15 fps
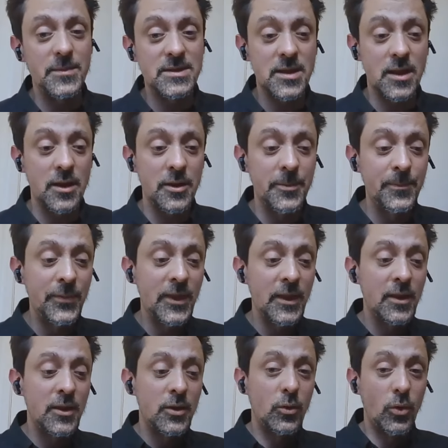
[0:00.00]
so
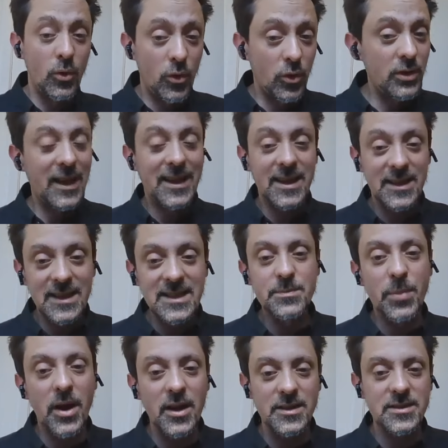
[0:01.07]
or like at least
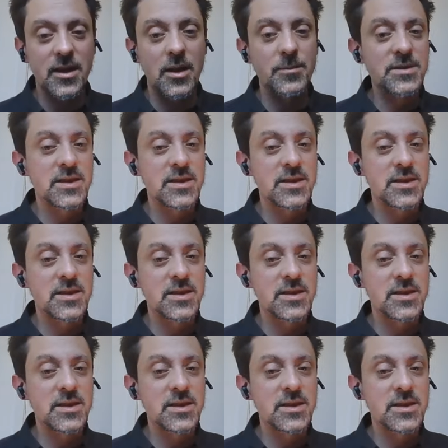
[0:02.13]
part time.